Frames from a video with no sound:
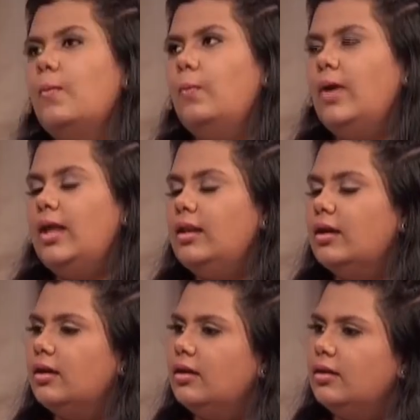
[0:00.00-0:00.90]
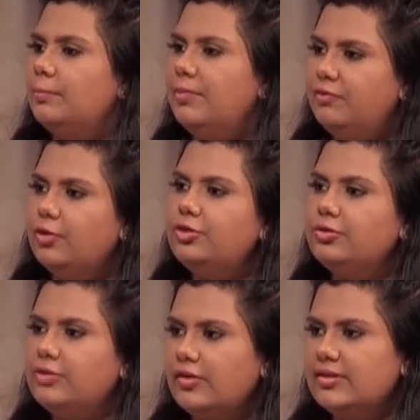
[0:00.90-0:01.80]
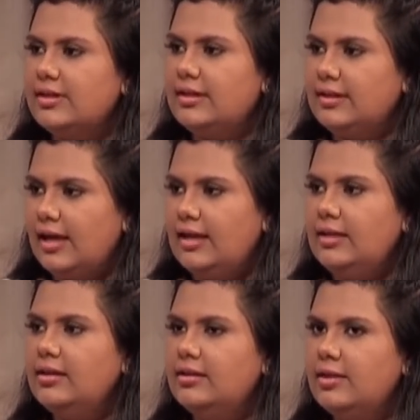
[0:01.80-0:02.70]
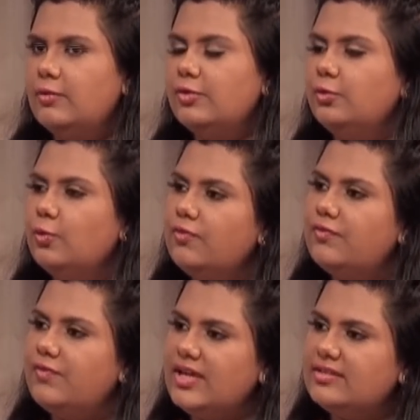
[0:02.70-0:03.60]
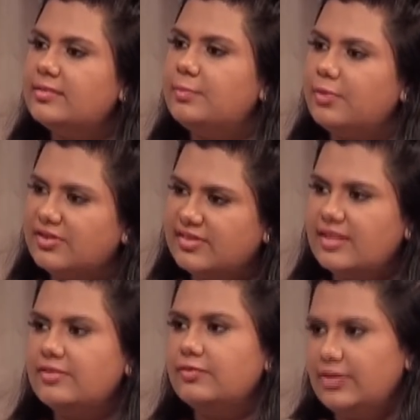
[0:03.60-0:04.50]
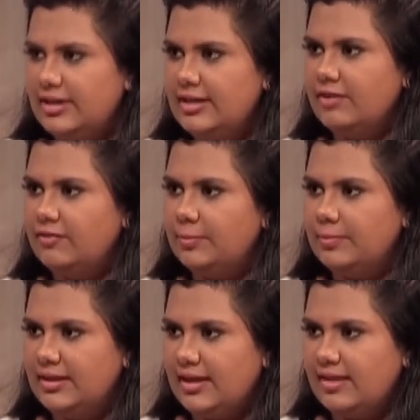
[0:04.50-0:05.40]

Well, before 2009, there was no fixed process for redevelopment as